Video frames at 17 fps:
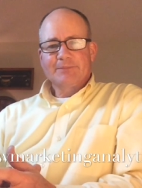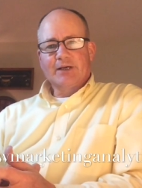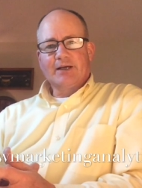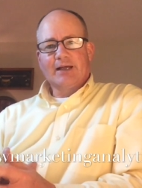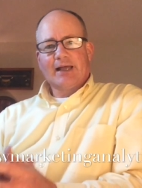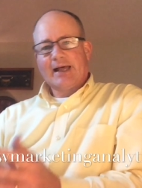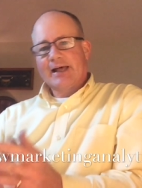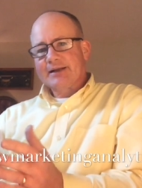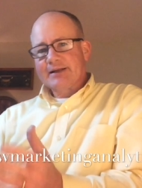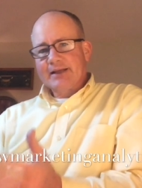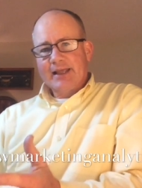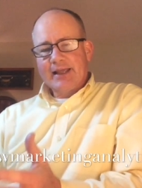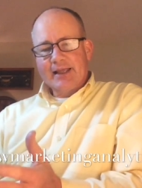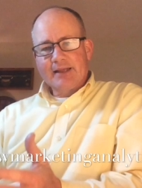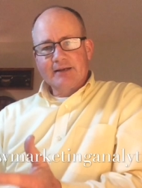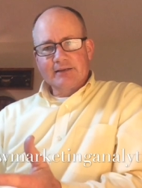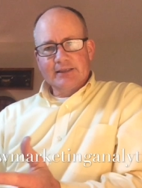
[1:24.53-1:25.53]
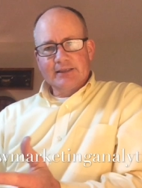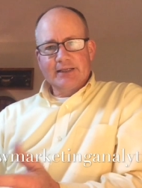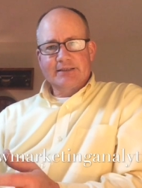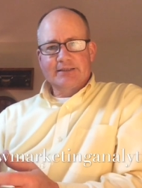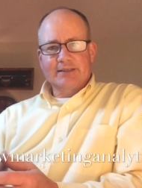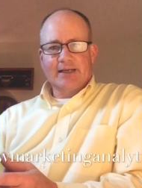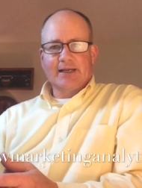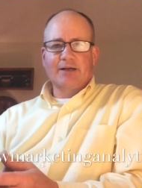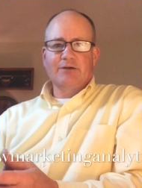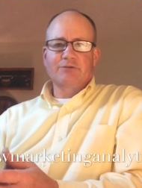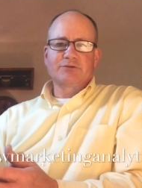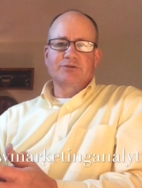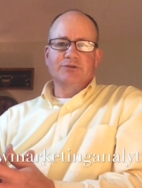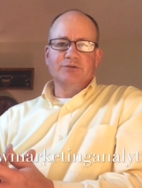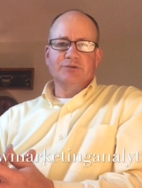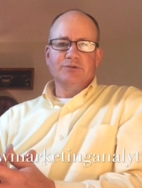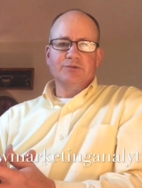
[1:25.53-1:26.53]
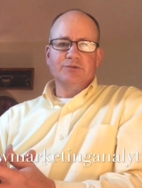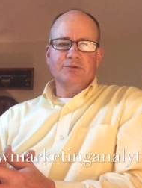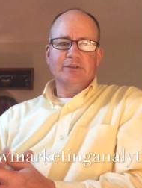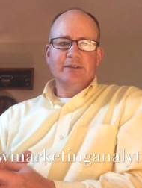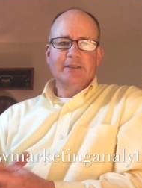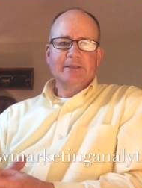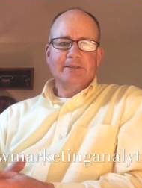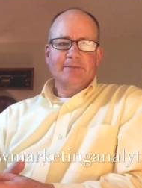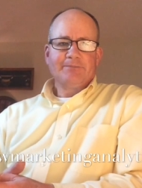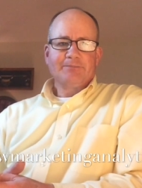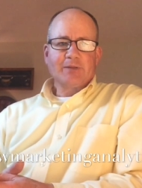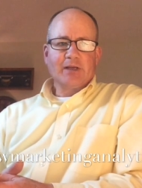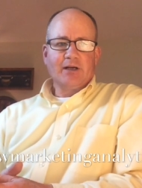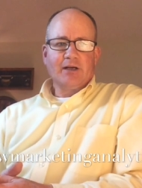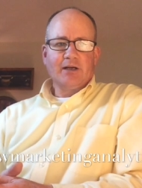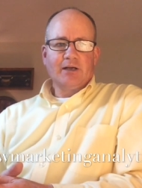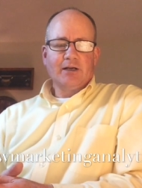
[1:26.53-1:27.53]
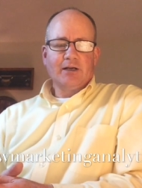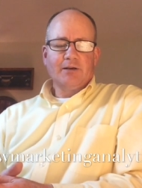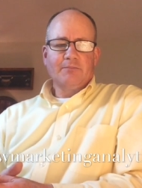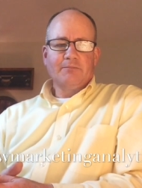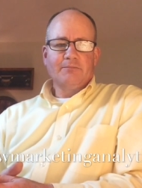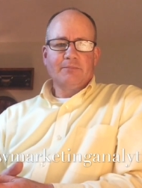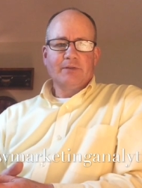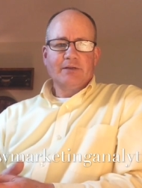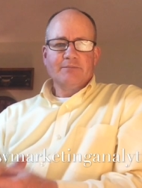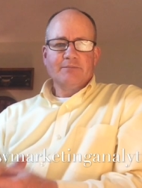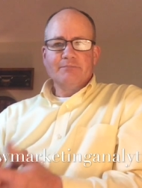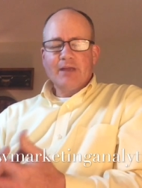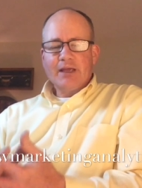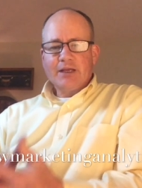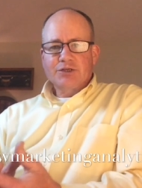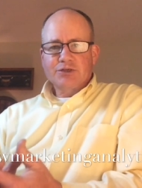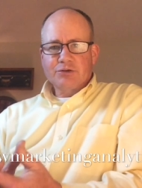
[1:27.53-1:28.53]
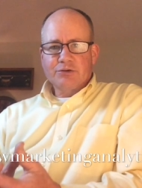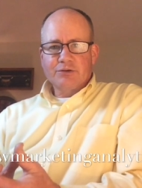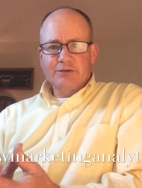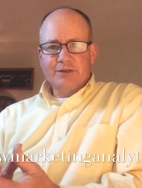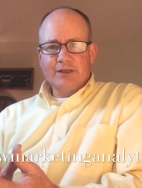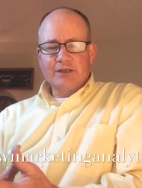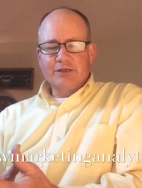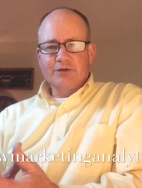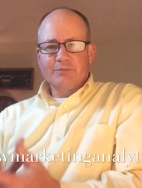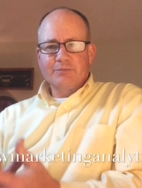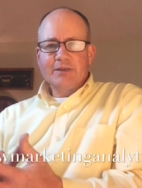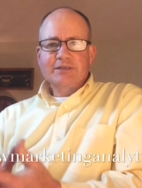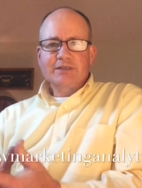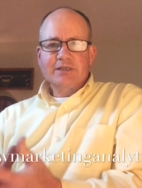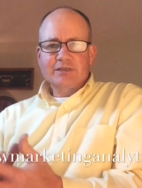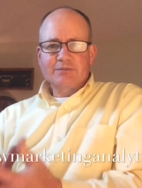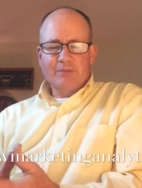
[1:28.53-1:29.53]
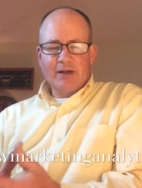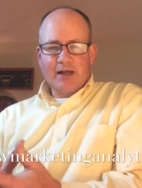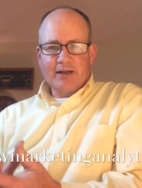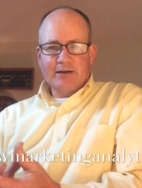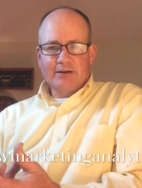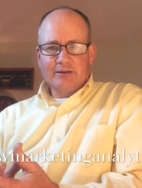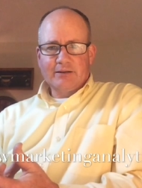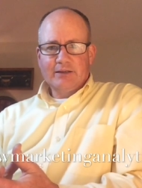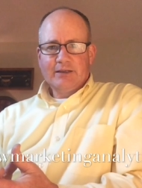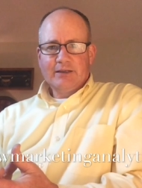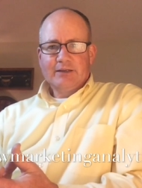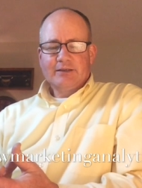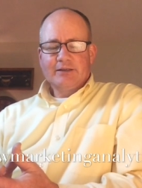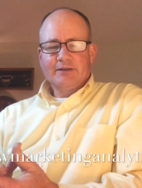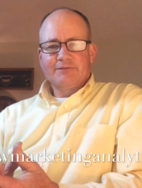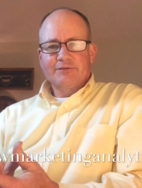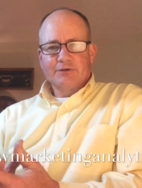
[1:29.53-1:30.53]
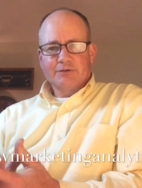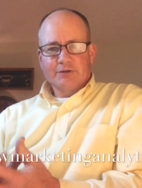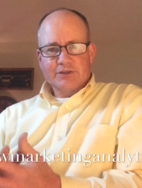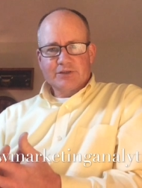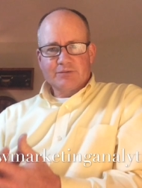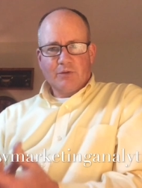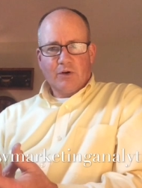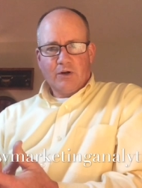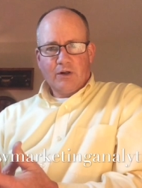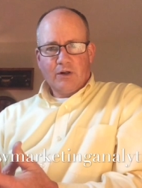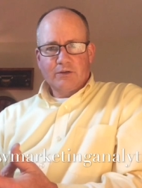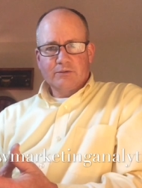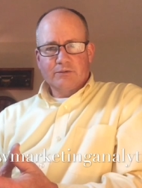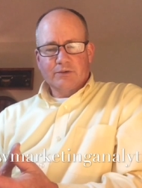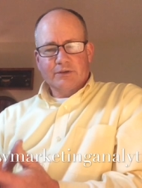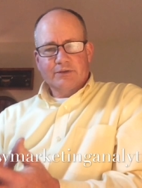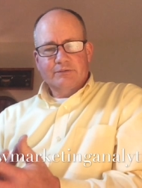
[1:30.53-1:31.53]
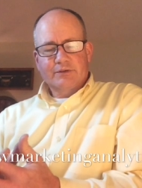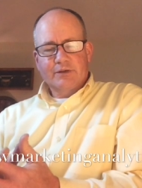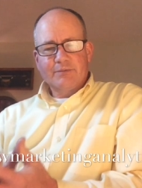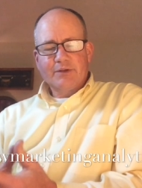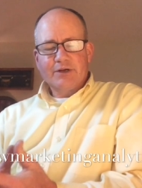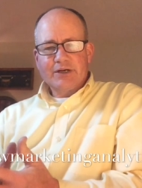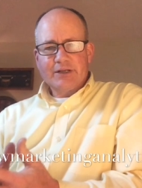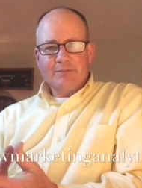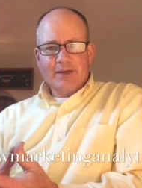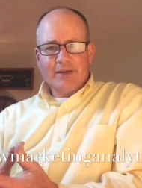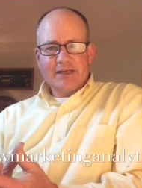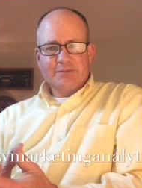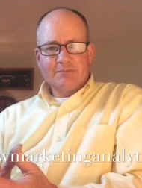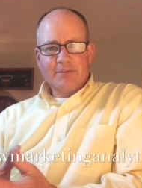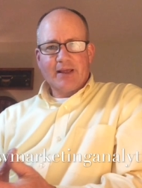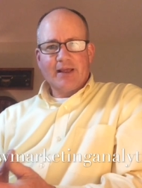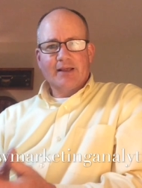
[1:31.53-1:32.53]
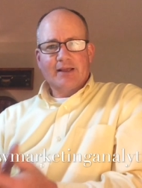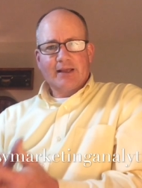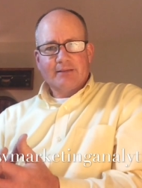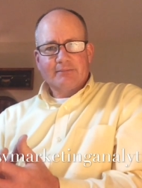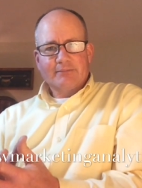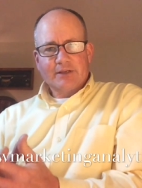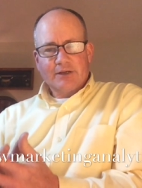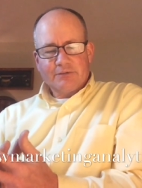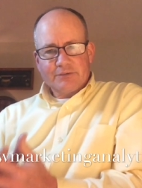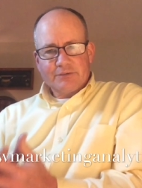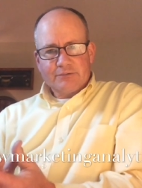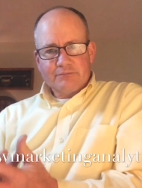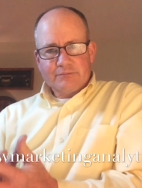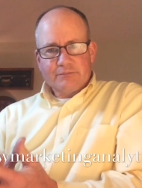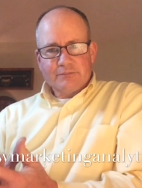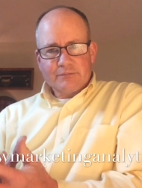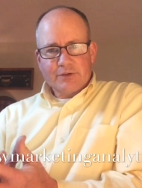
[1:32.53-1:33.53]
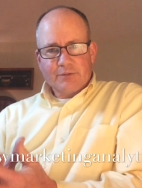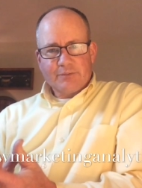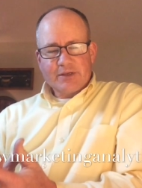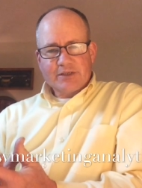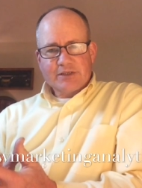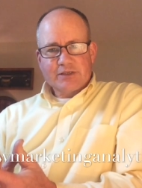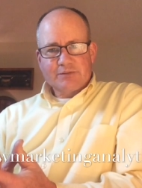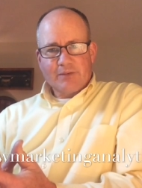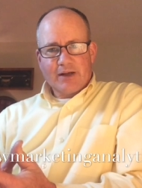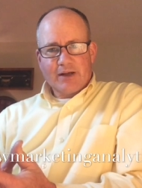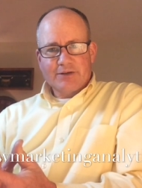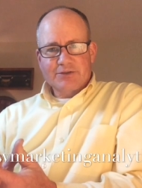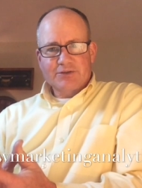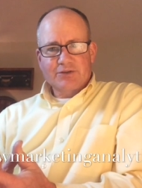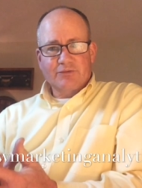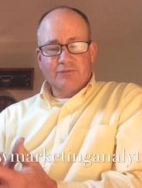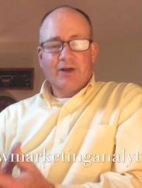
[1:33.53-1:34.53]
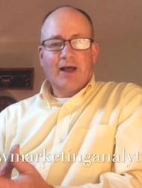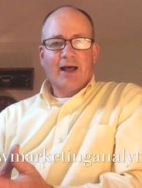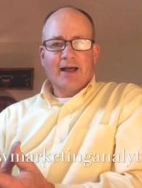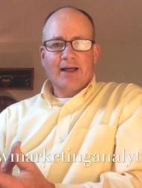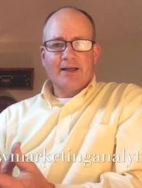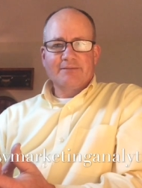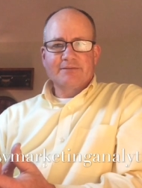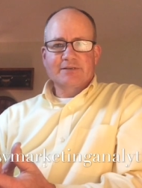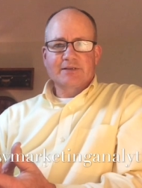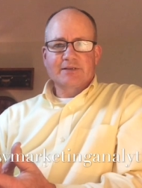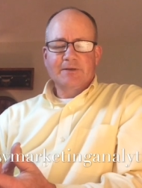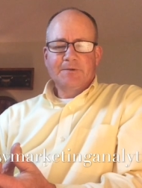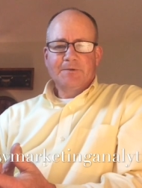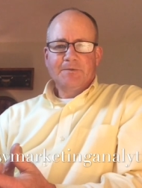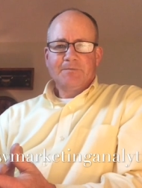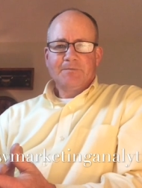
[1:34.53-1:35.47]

uh, how to handle it, how to um, make sure that your business model, if you're a small or community-based bank, you know your business model survives